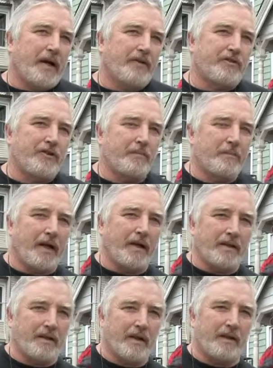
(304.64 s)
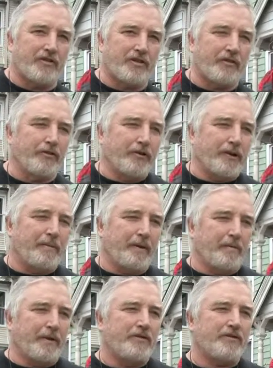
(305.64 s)
mayor did make several
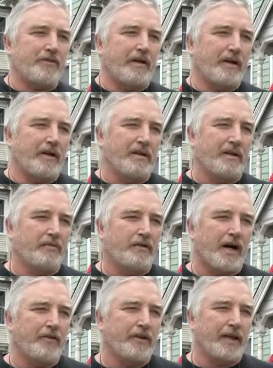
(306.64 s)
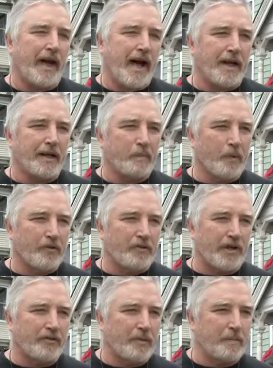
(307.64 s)
commitments involving adding more
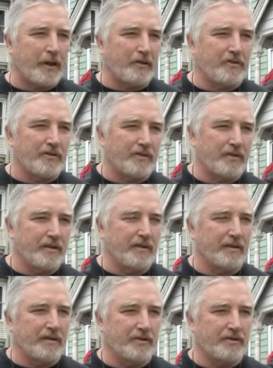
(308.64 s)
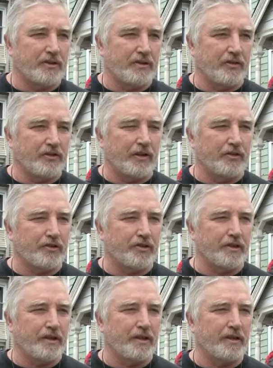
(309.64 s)
shelter beds to the
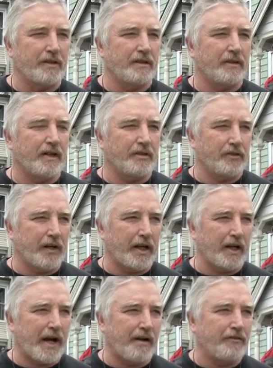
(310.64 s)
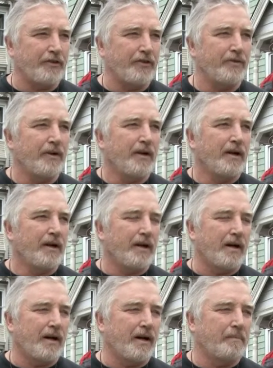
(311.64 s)
shelter in on Grand Avenue.
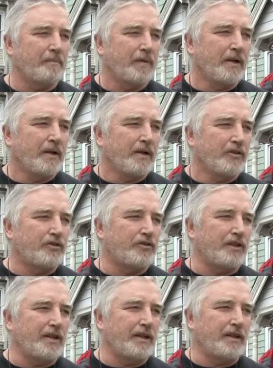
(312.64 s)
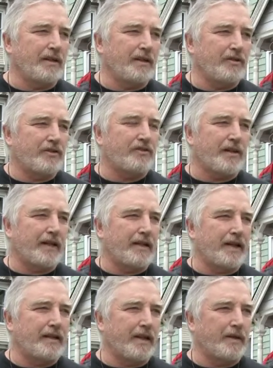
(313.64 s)
She said
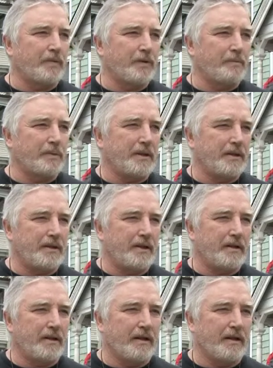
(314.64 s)
that they would be